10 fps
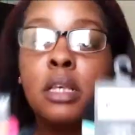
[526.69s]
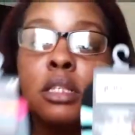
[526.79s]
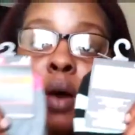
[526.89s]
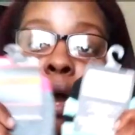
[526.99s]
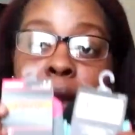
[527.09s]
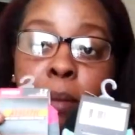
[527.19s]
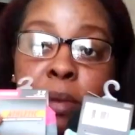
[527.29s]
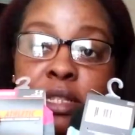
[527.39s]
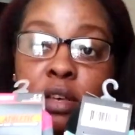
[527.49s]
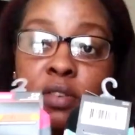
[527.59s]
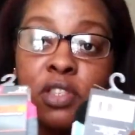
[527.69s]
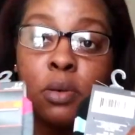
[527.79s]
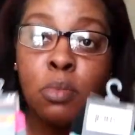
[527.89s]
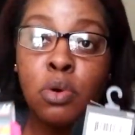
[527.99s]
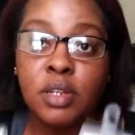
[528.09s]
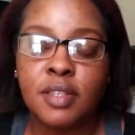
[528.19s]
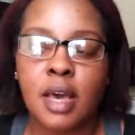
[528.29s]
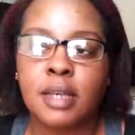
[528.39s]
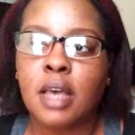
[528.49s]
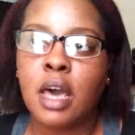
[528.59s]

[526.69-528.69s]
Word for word: So I got myself some more socks.